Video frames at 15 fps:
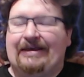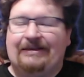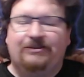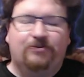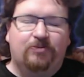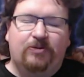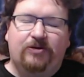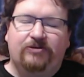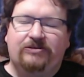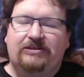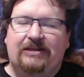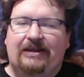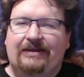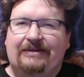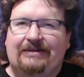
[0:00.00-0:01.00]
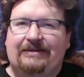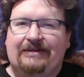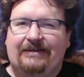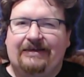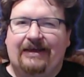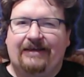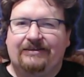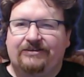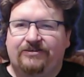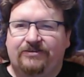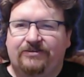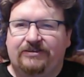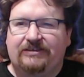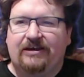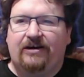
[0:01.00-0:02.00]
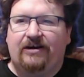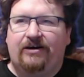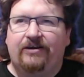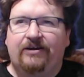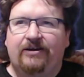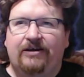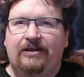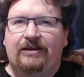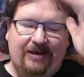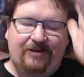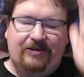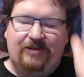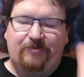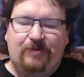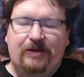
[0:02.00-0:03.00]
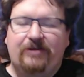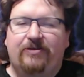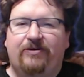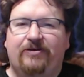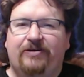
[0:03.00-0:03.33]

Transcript: is most likely as good as gone. Yeah, they've been